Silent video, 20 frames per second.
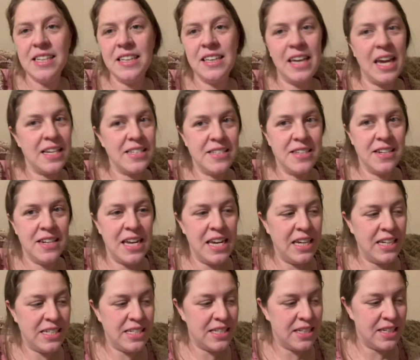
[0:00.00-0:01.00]
cast on
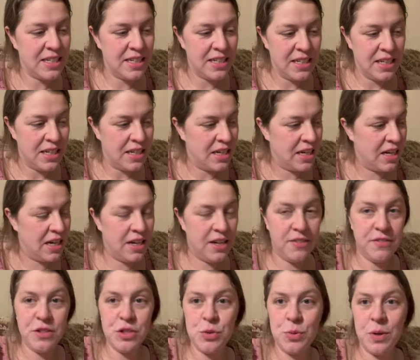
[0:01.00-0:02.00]
8
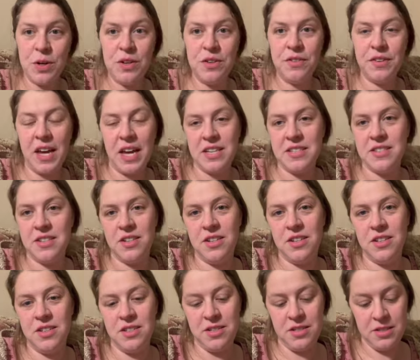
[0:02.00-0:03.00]
of the 12 cast
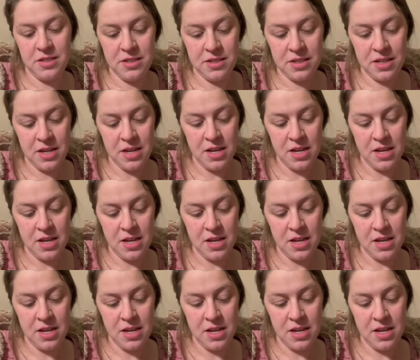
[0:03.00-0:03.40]
ons